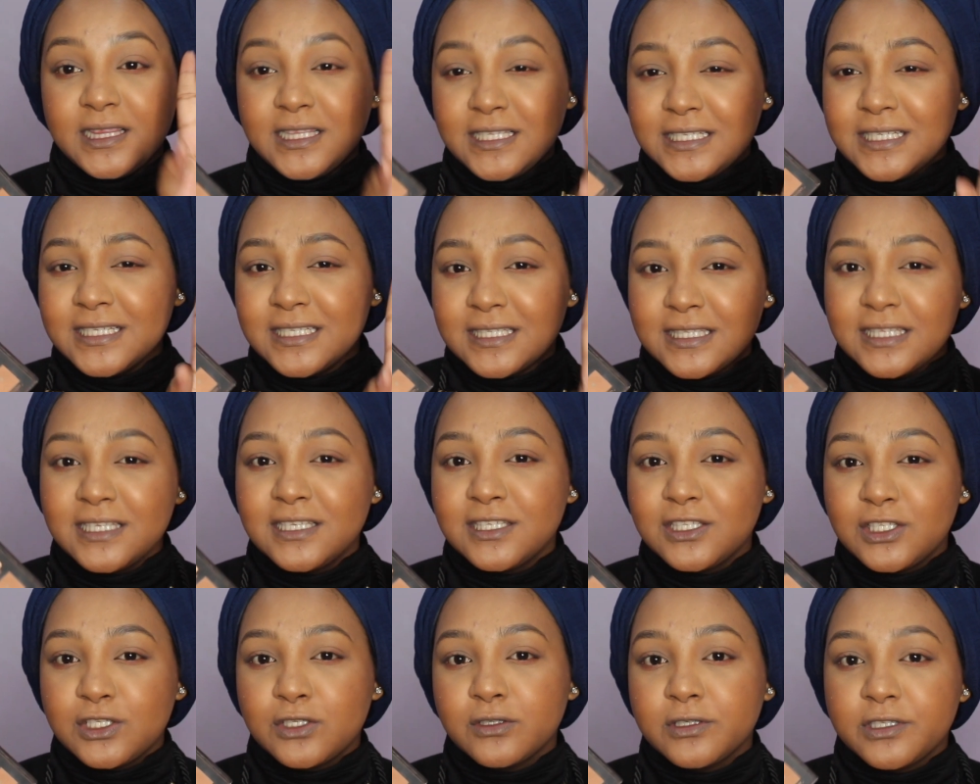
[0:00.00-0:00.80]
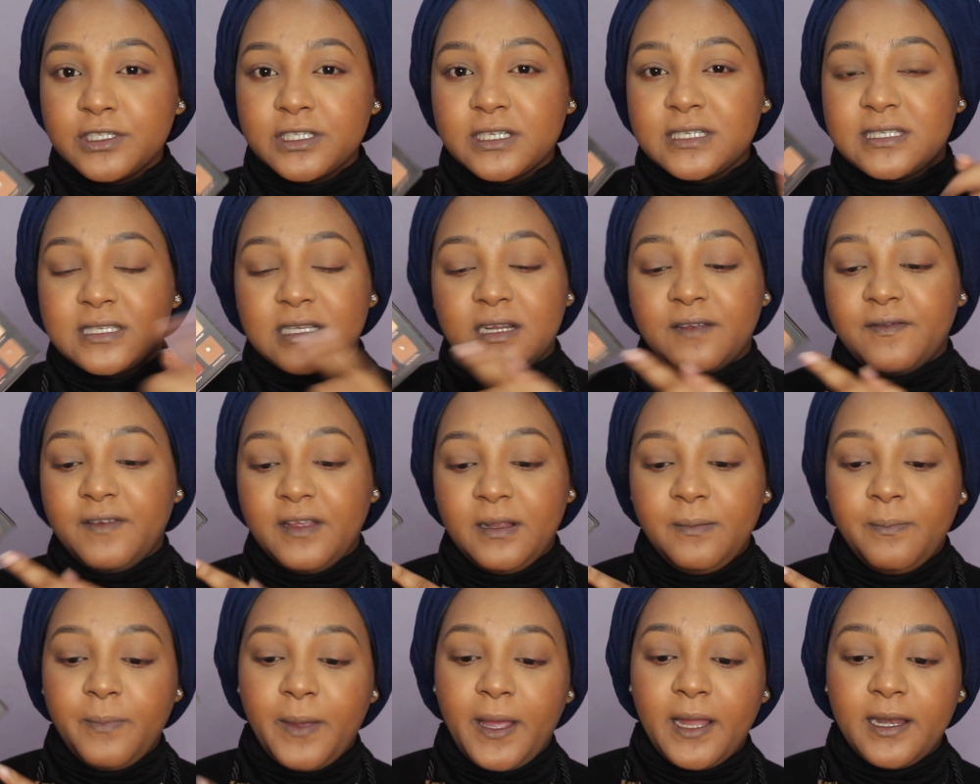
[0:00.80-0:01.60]
Just these two shades that I've
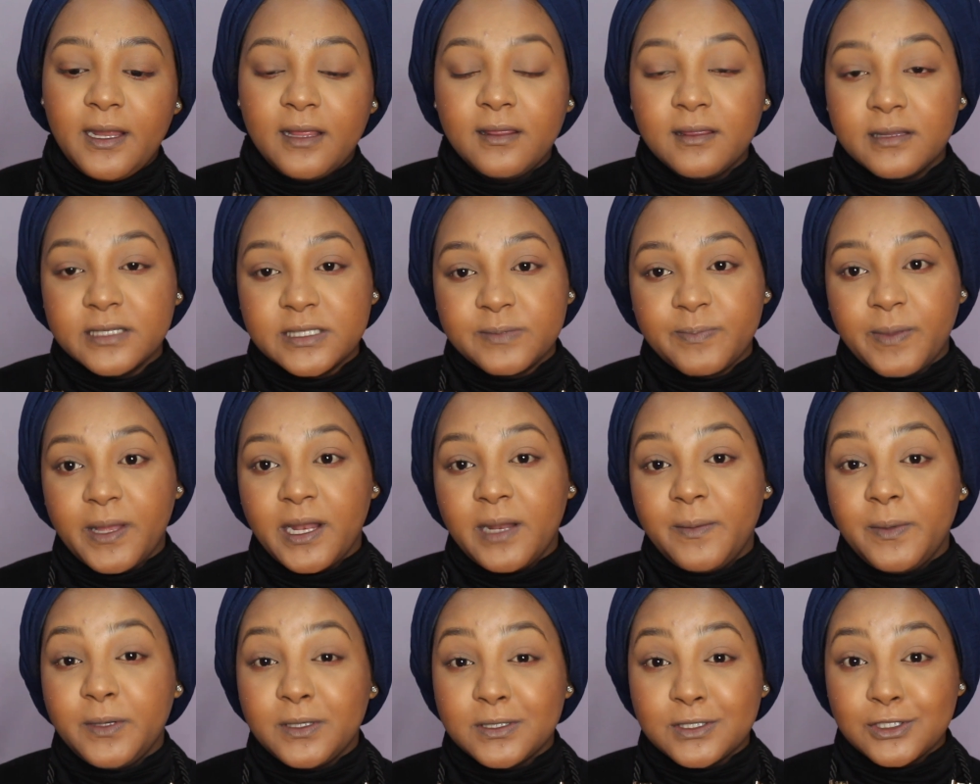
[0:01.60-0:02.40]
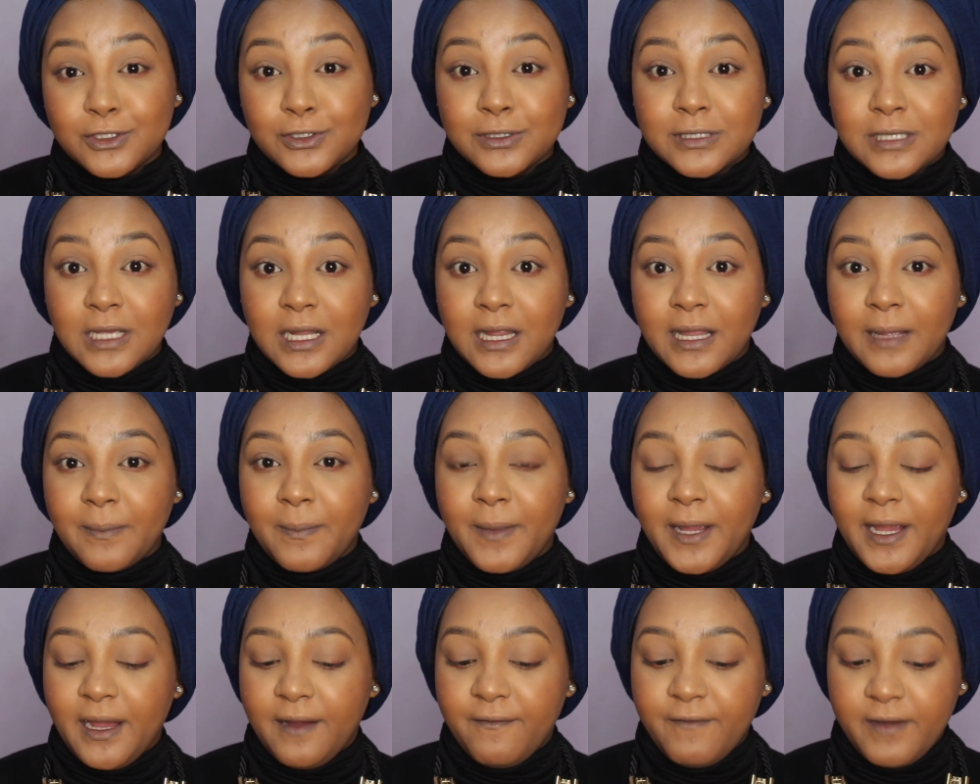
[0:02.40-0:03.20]
hit pan in this palette because those are like
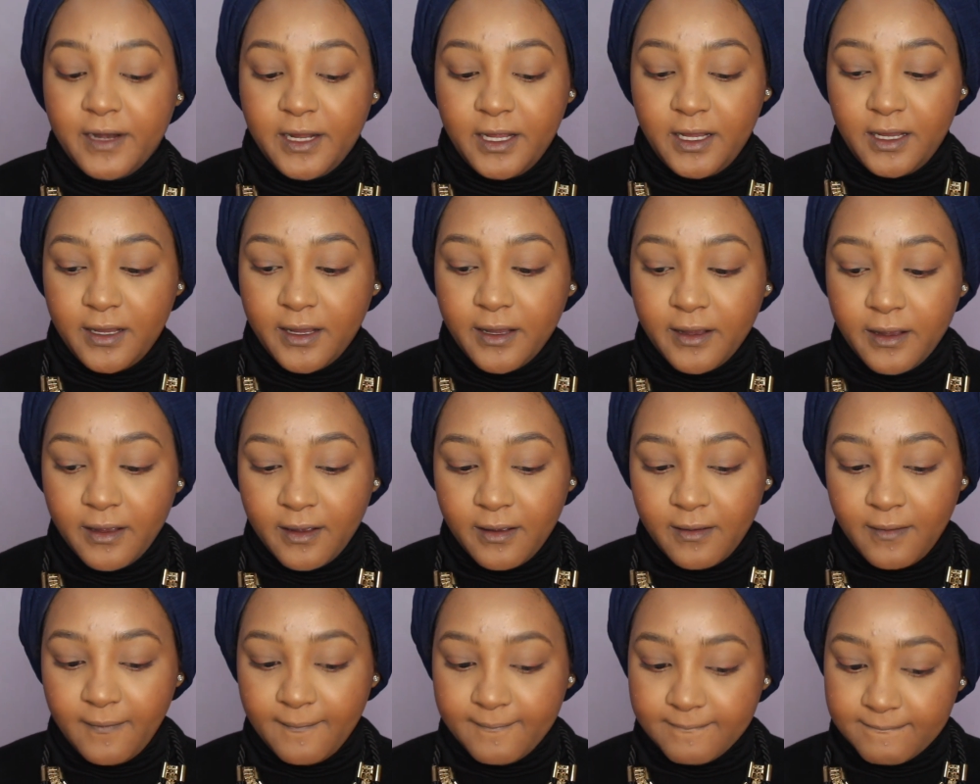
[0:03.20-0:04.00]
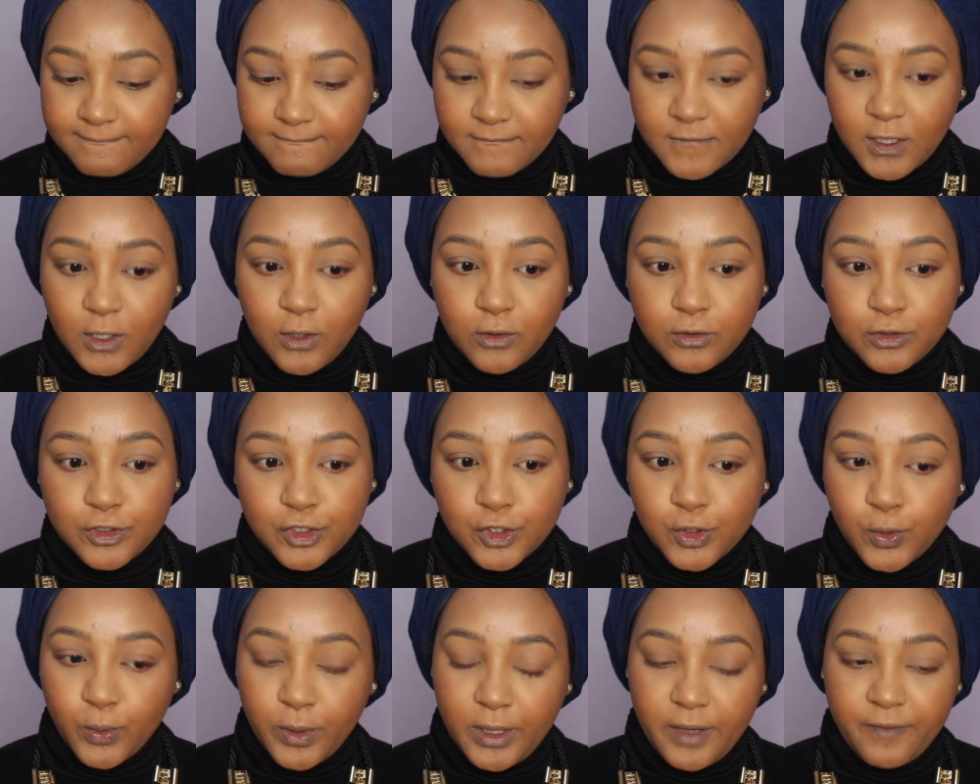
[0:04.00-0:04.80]
my everyday
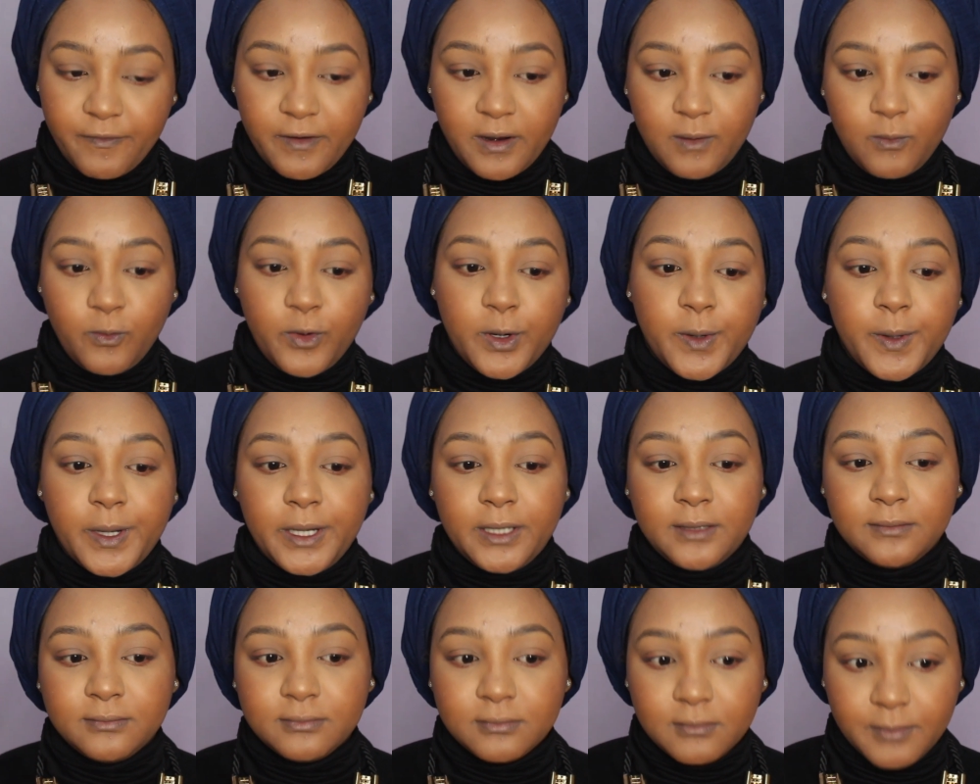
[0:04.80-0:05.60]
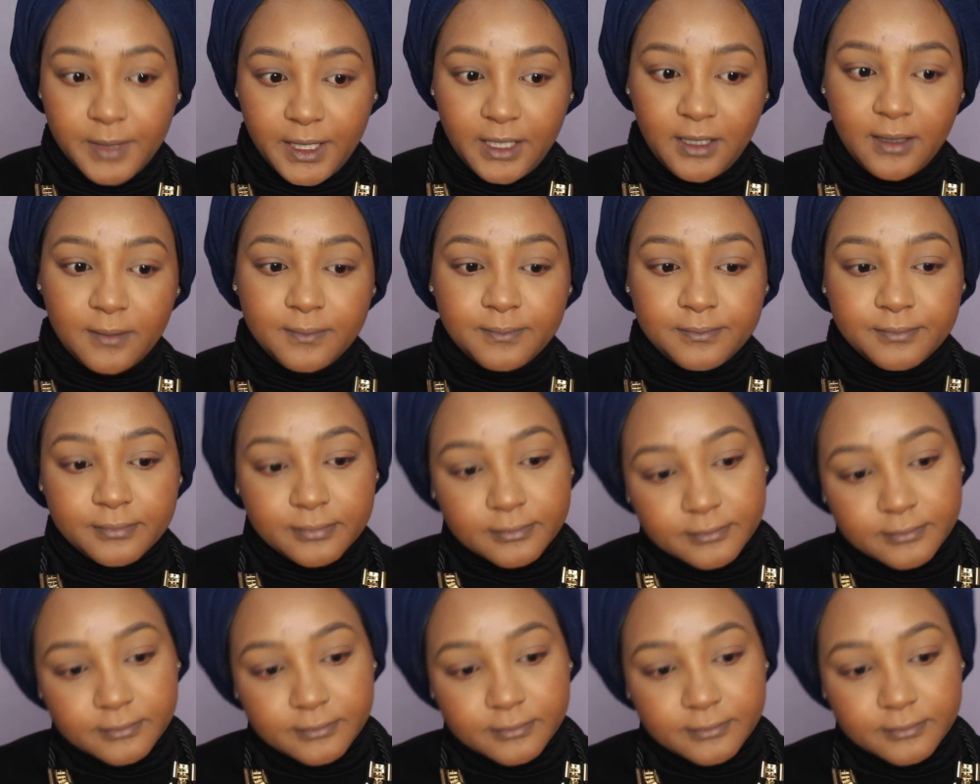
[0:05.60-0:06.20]
go-to whenever I'm wearing makeup.